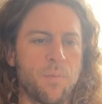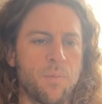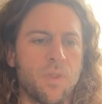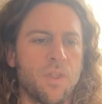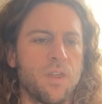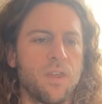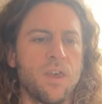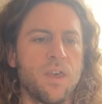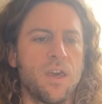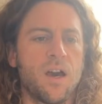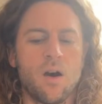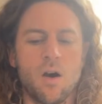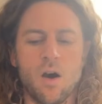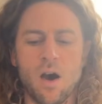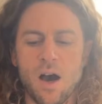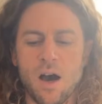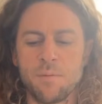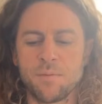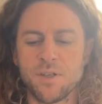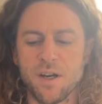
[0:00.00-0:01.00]
yeah,
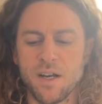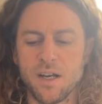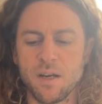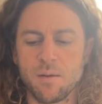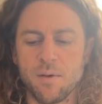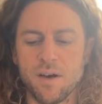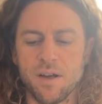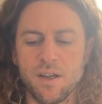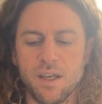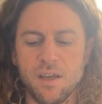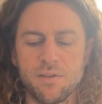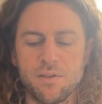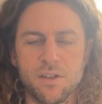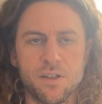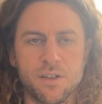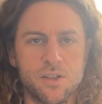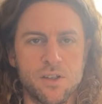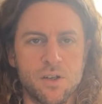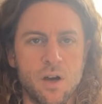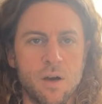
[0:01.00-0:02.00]
I'm talking about even,
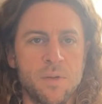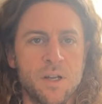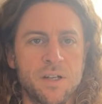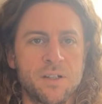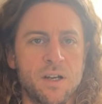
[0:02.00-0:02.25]
so I'm not